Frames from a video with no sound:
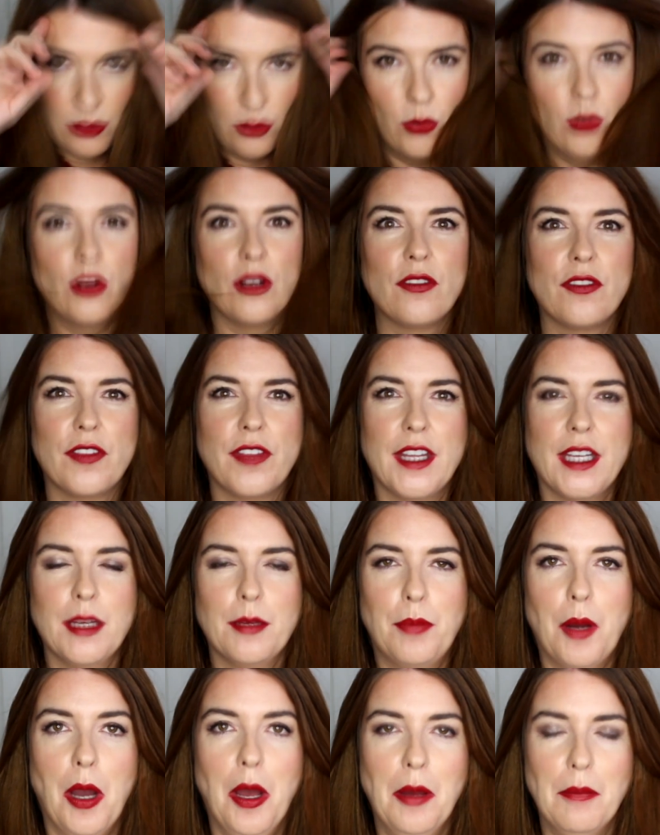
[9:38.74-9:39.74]
all of
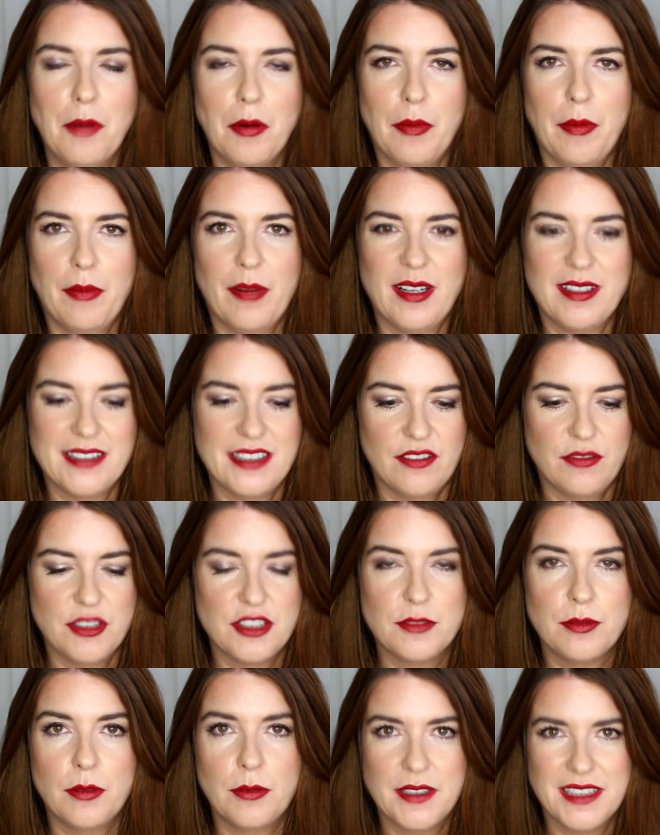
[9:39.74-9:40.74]
the Bobbi Brown stuff,
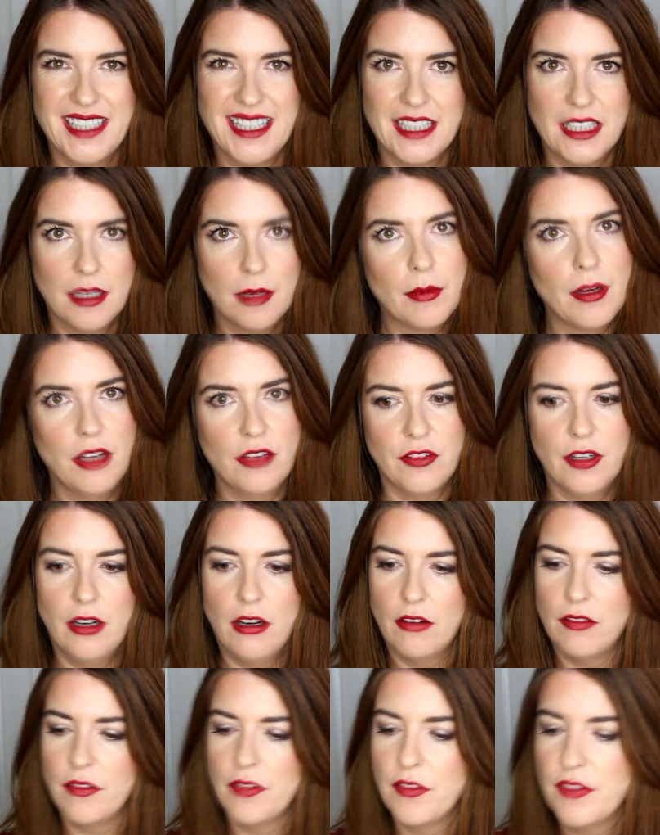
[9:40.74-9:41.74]
which is probably taking up over
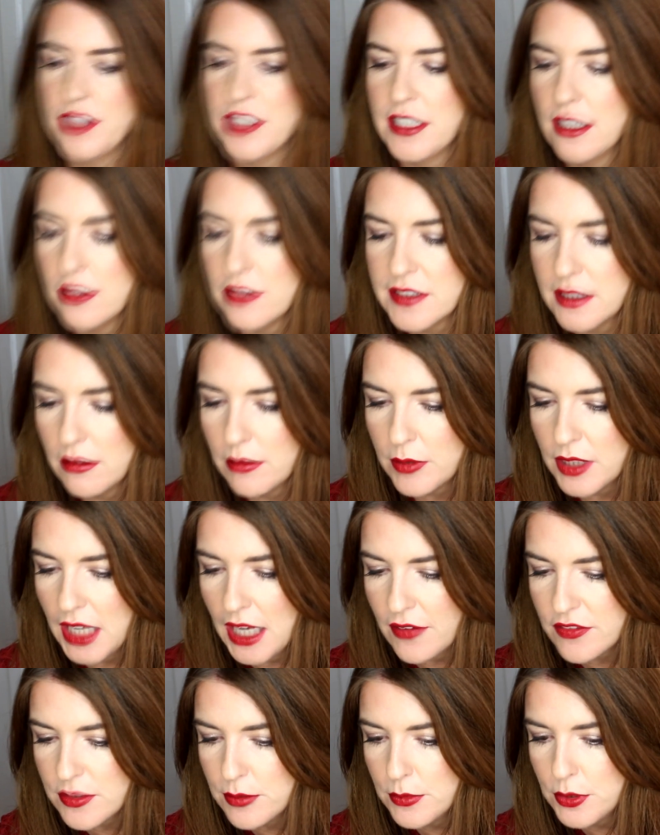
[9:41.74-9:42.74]
half of the video, so I'm going
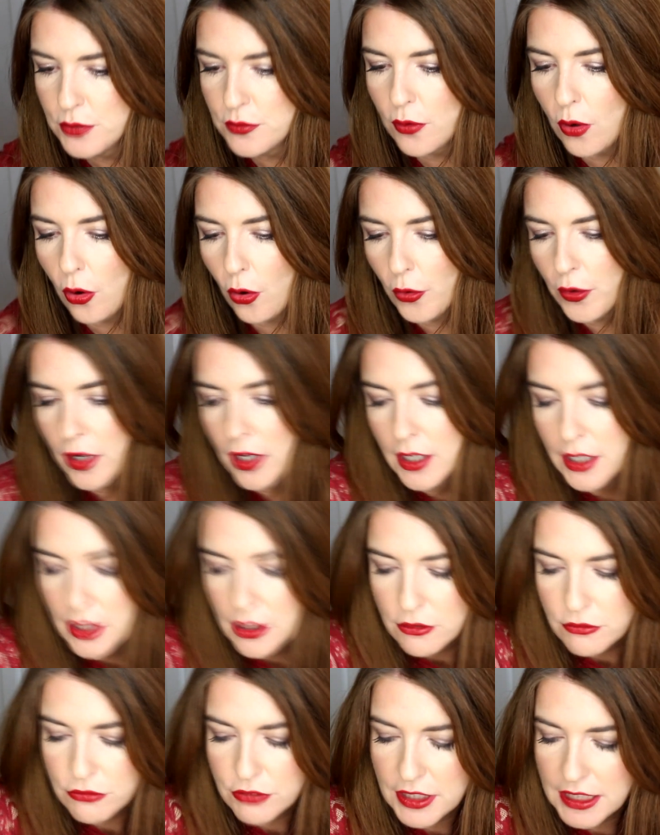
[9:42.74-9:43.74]
to have to move on
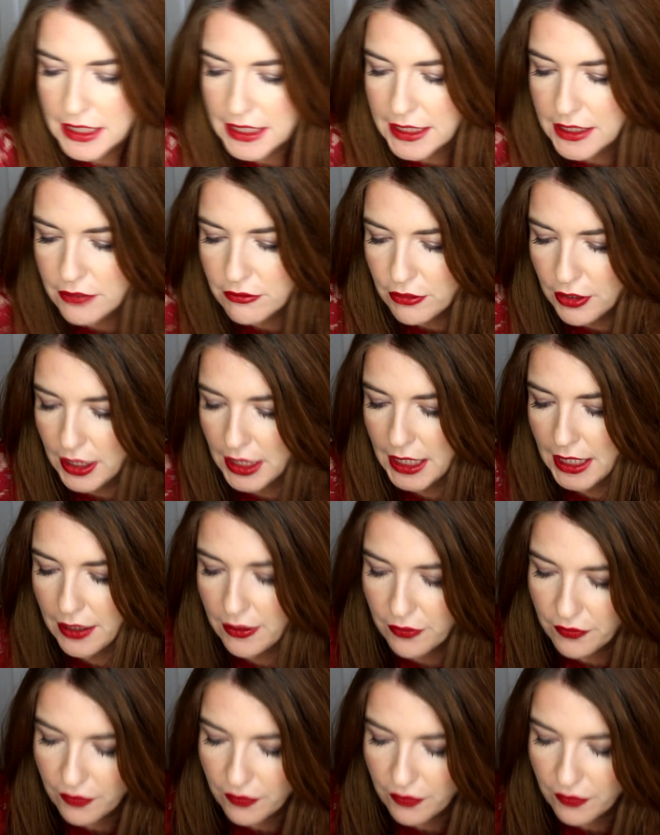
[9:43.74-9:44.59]
really, really